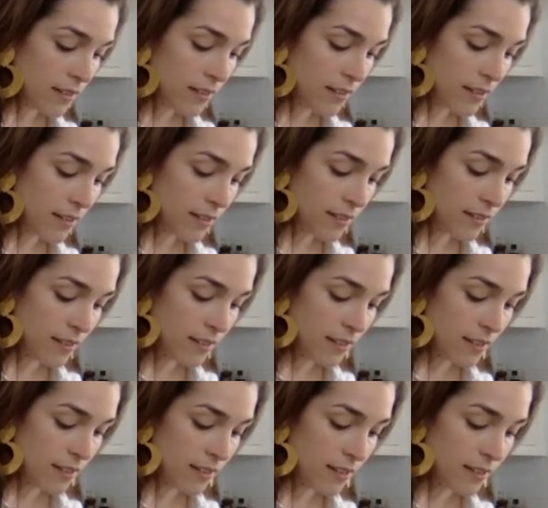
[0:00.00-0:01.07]

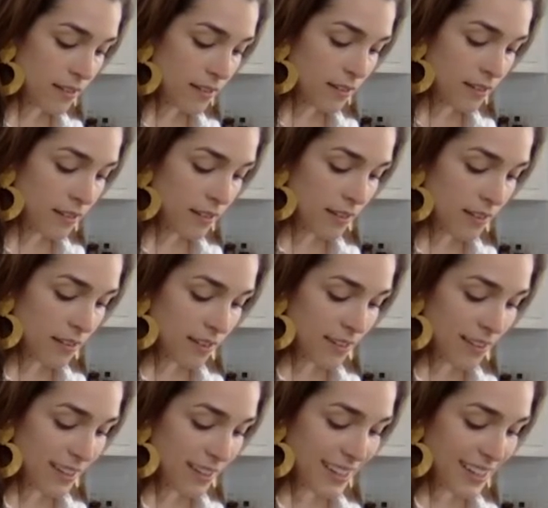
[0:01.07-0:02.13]

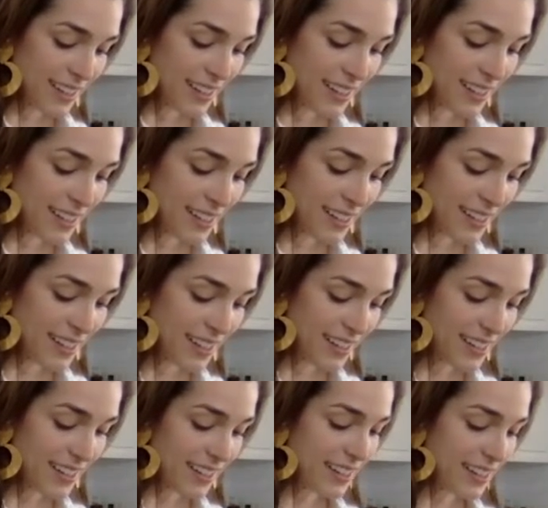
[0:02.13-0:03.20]

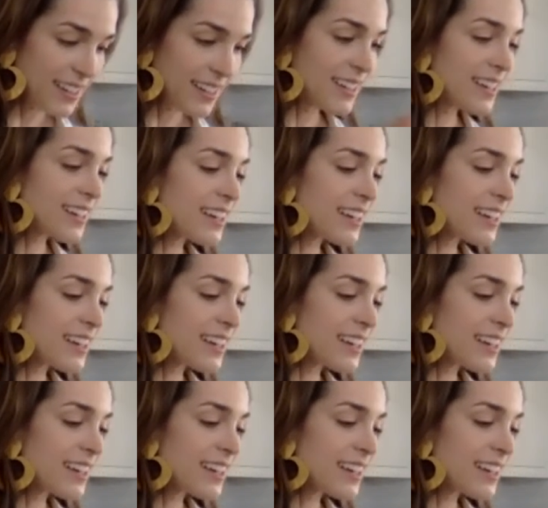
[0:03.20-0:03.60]
No words are spoken by the person on screen.